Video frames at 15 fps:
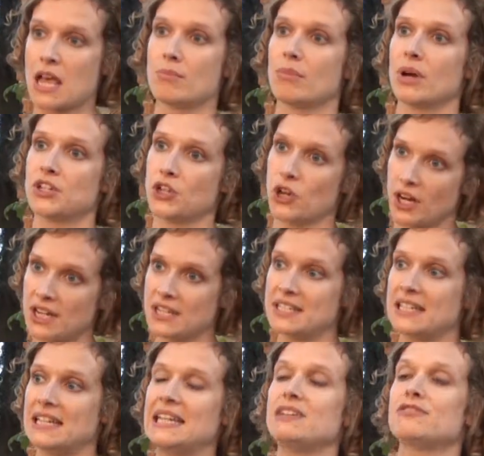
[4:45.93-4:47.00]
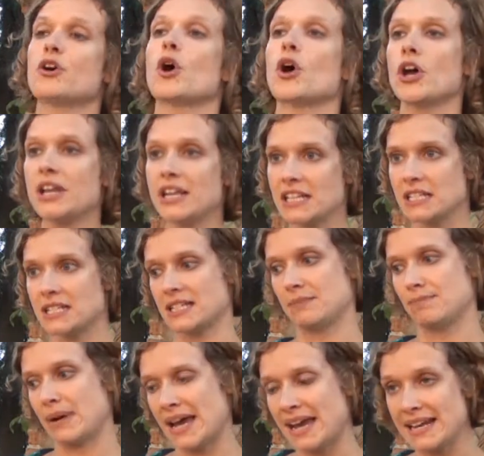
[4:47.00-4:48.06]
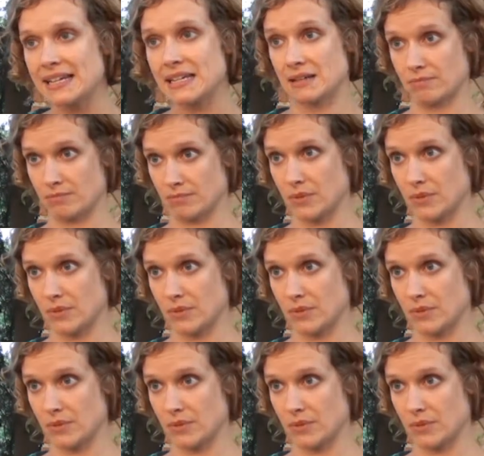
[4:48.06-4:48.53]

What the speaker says: maternity leave earnings-dependent